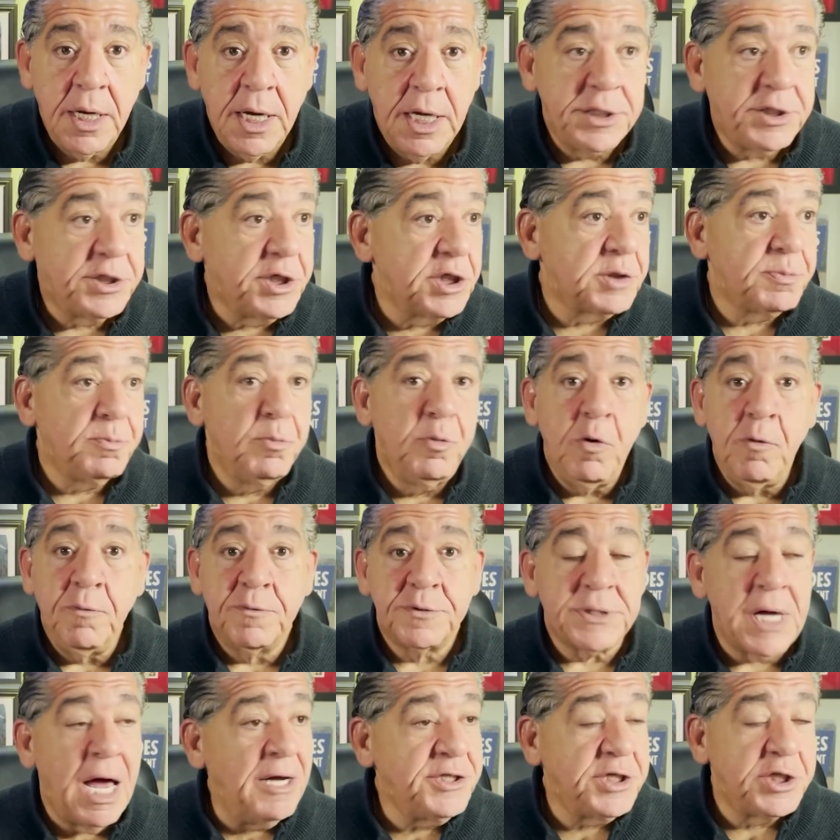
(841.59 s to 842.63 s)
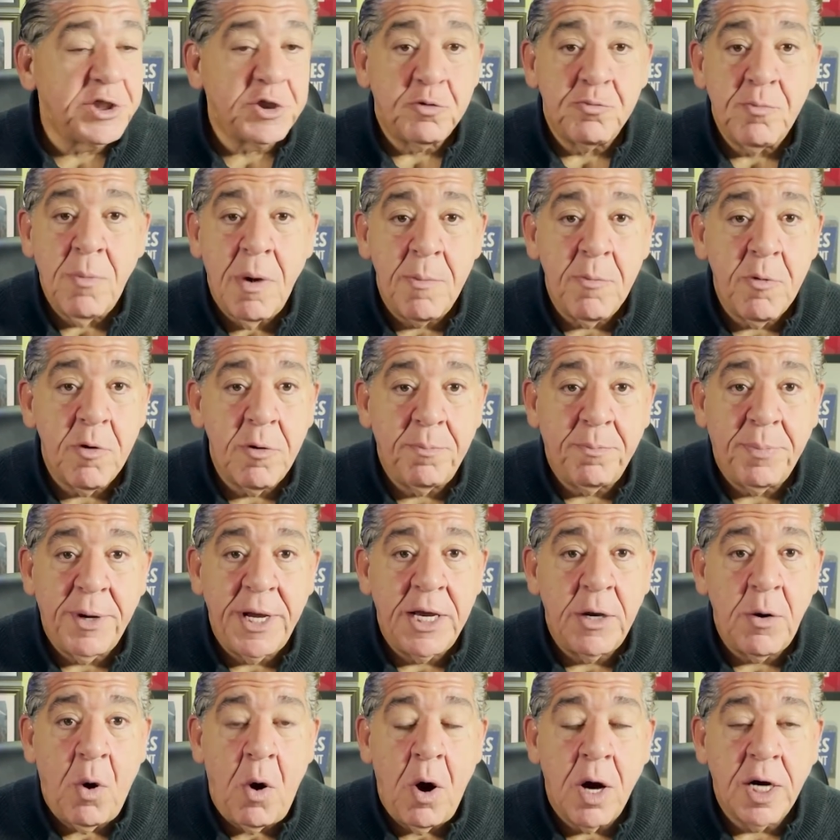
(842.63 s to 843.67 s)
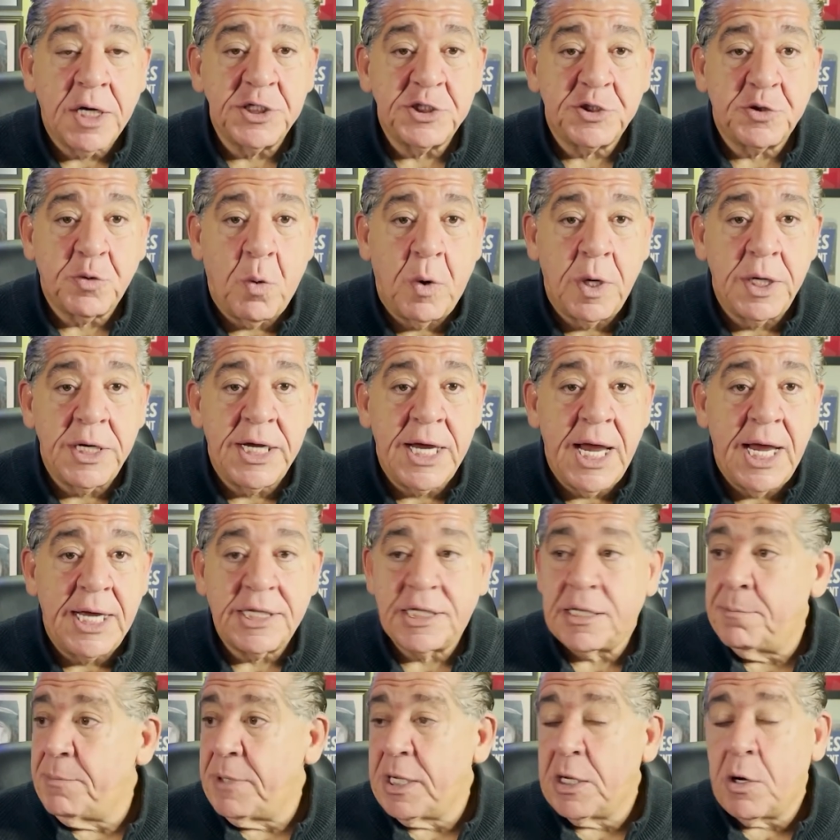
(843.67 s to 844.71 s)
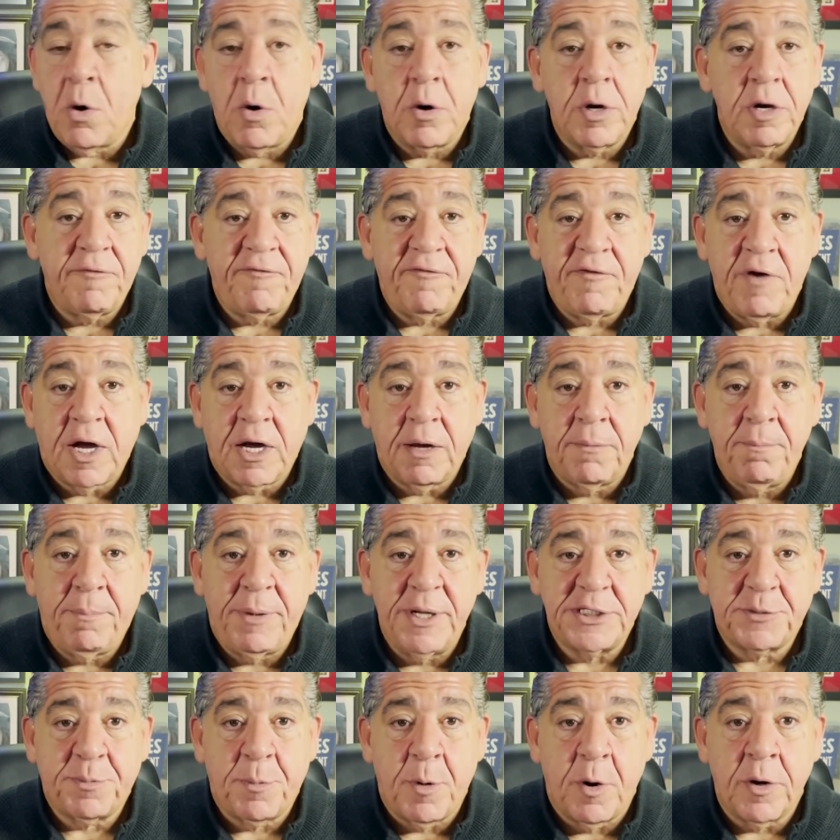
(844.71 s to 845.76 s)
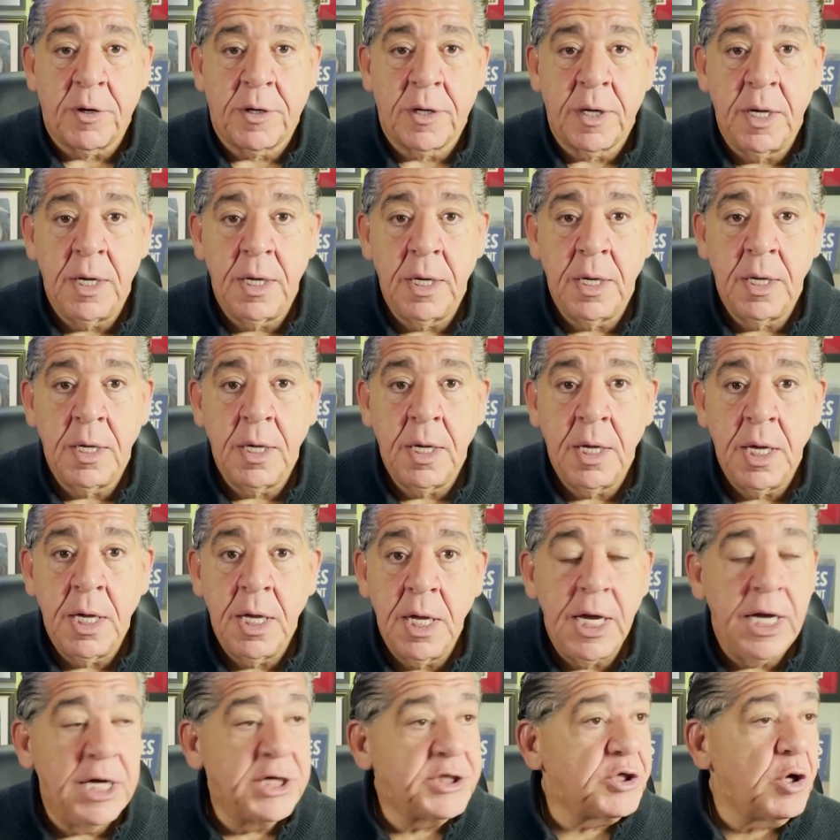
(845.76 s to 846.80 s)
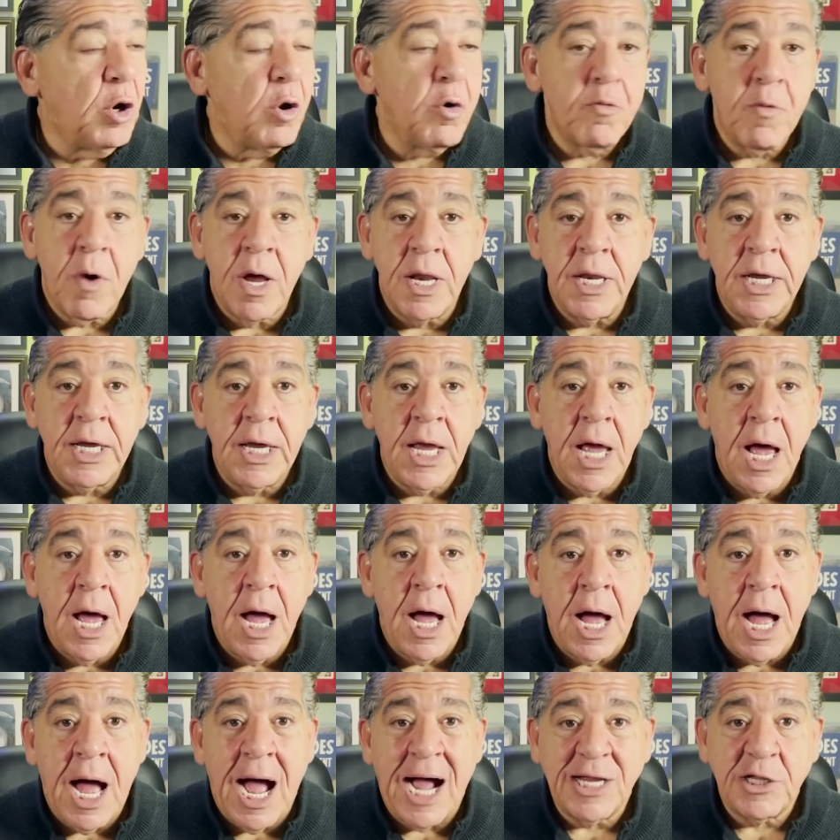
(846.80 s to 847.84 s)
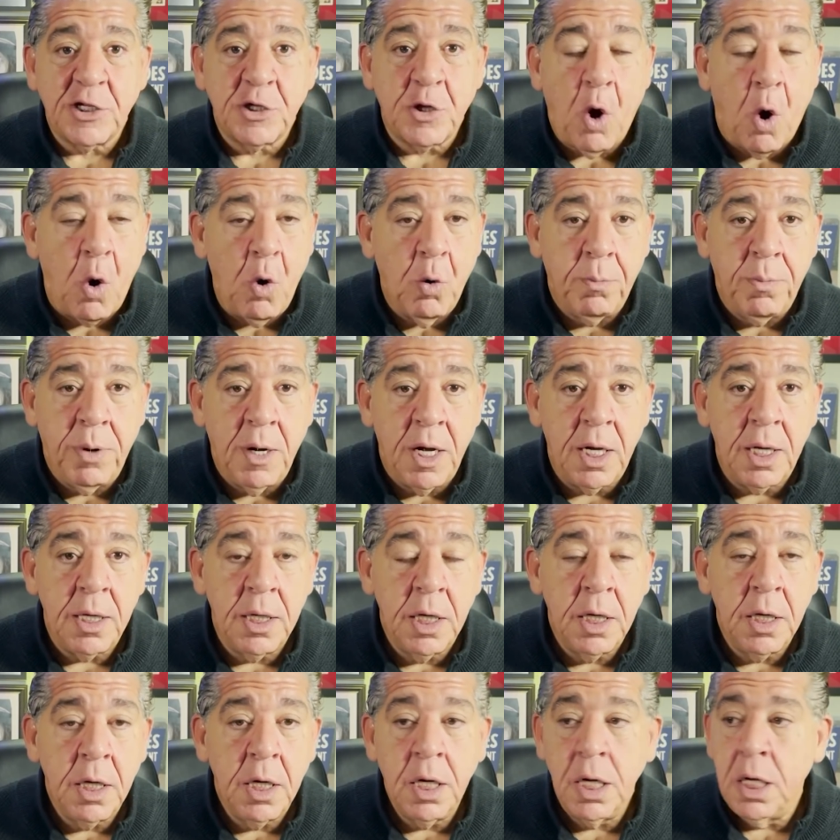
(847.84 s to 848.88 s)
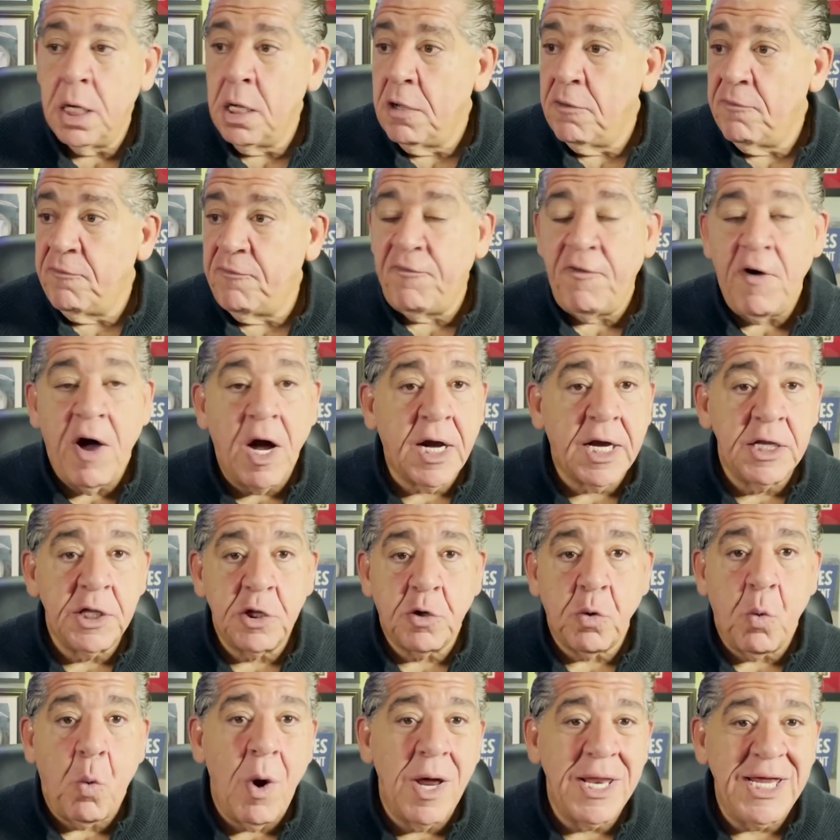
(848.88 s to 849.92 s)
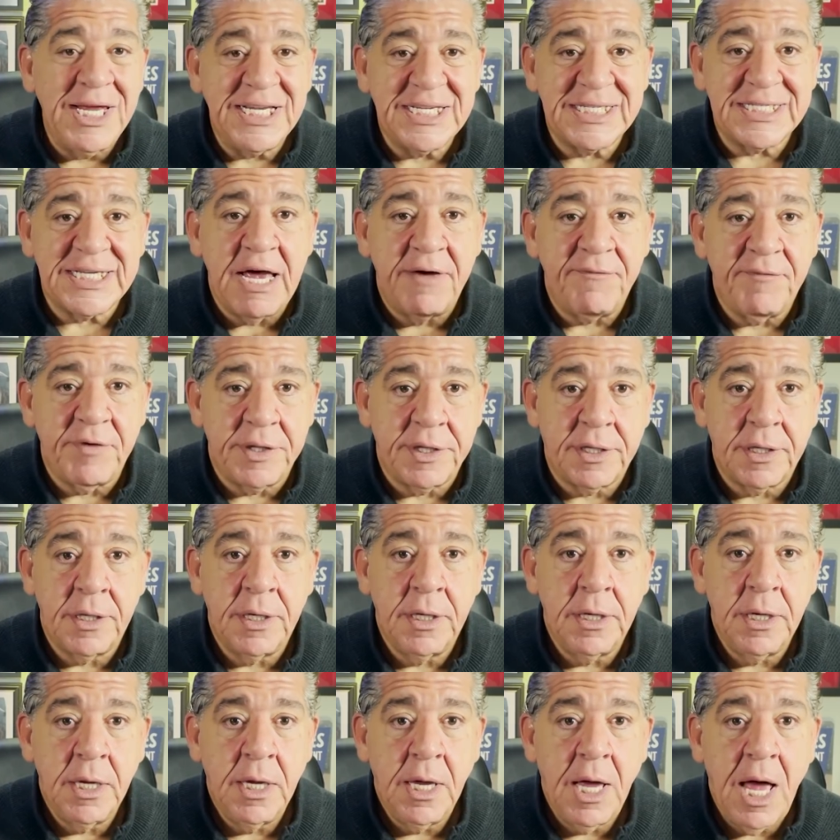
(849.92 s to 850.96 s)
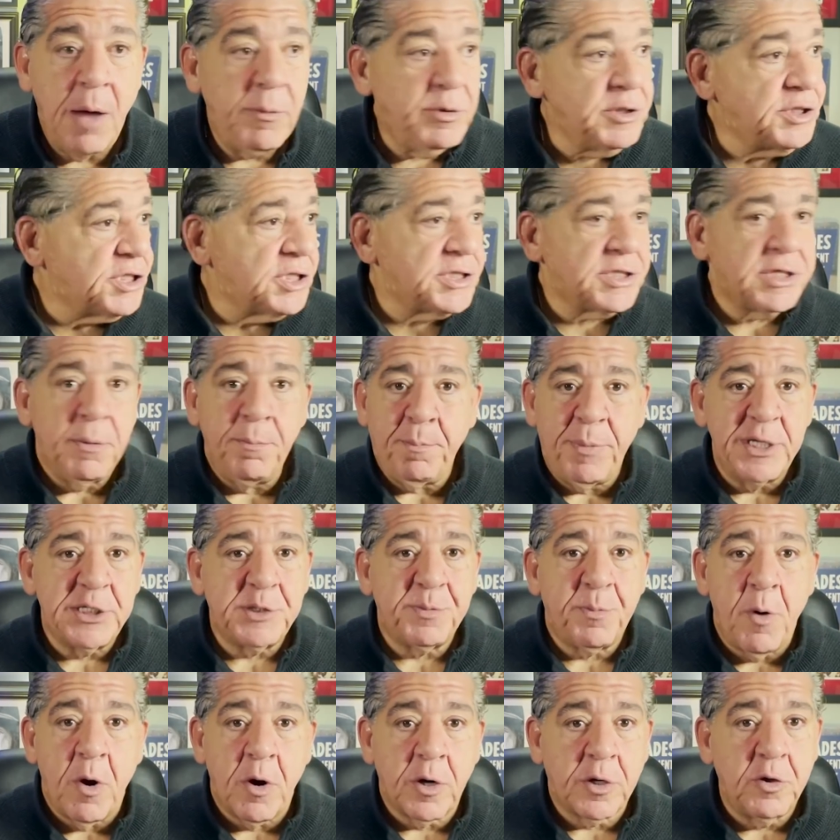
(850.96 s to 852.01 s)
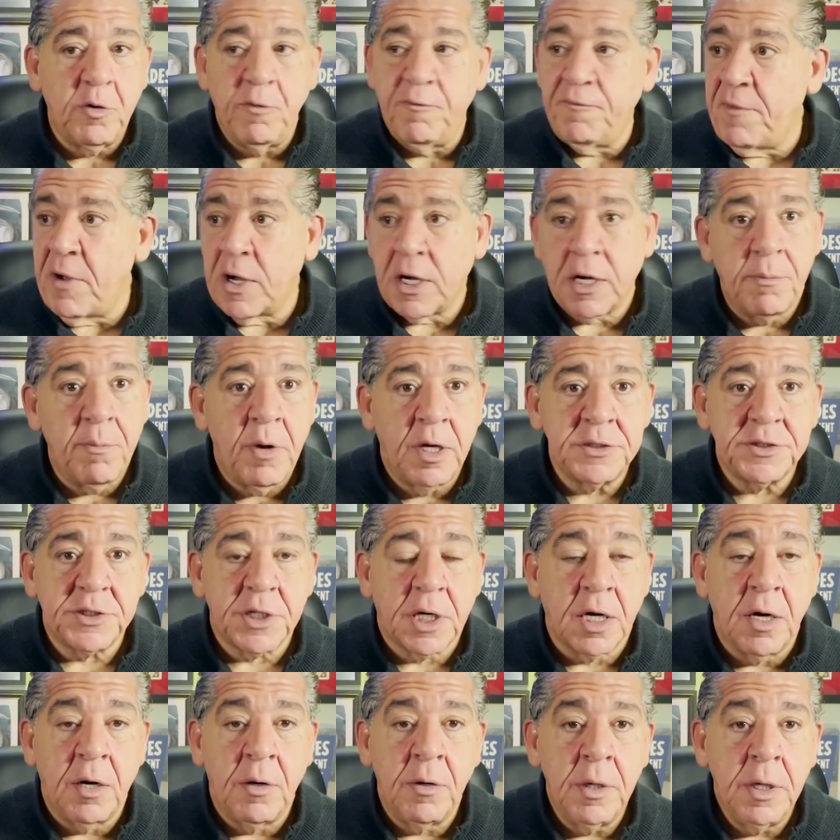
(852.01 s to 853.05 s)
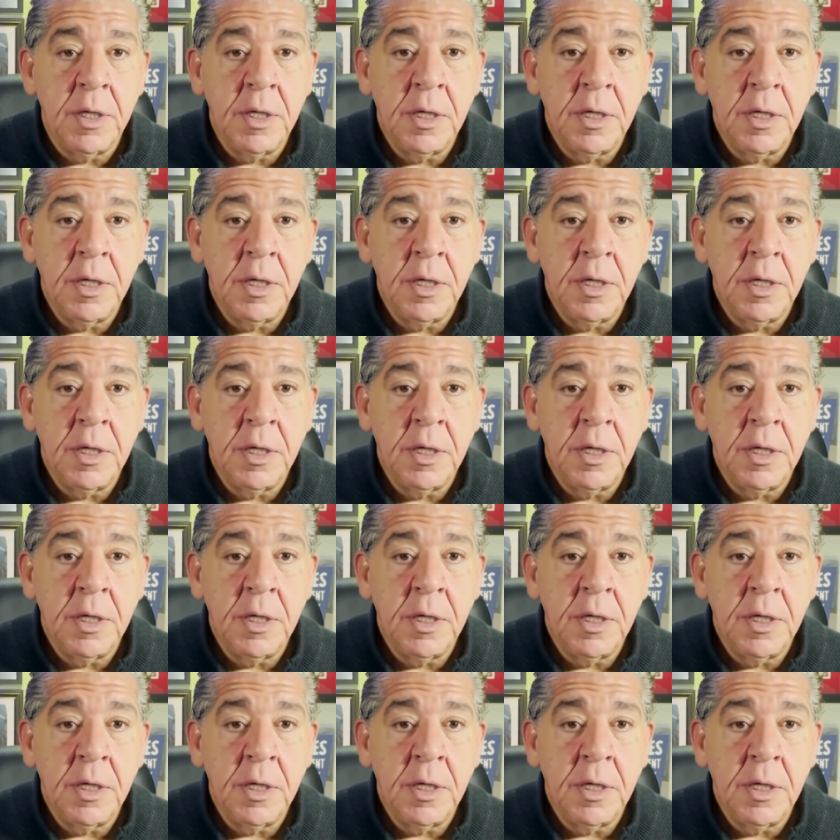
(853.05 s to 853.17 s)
It just moves. I just remember it being August 28th and me going to fucking Pittsburgh. It's already October fucking 27th. I was just in Pittsburgh two fucking months ago.